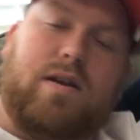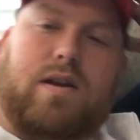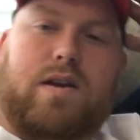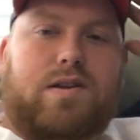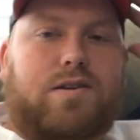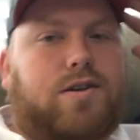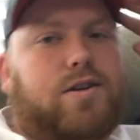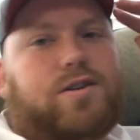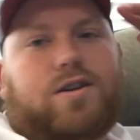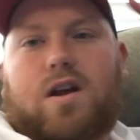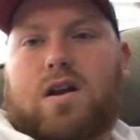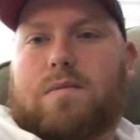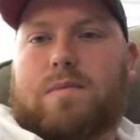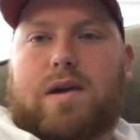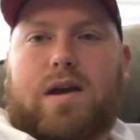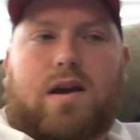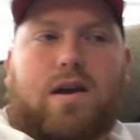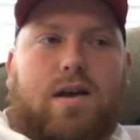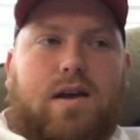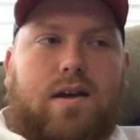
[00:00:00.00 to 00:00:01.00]
It's just going to
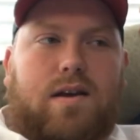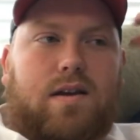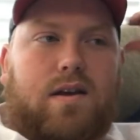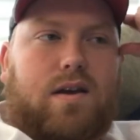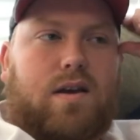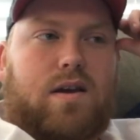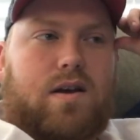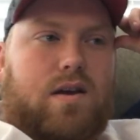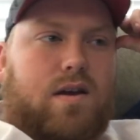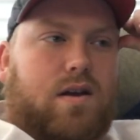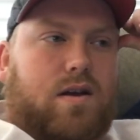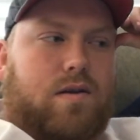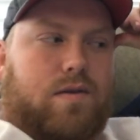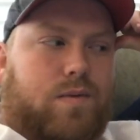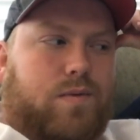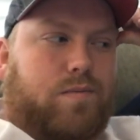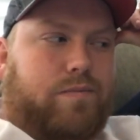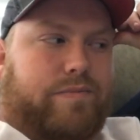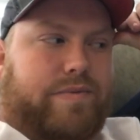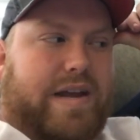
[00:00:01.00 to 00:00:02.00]
be a
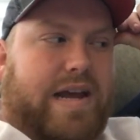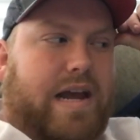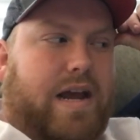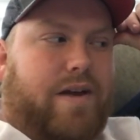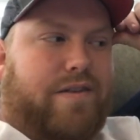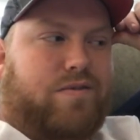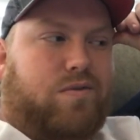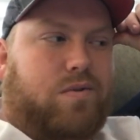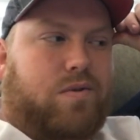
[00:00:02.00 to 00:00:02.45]
day of,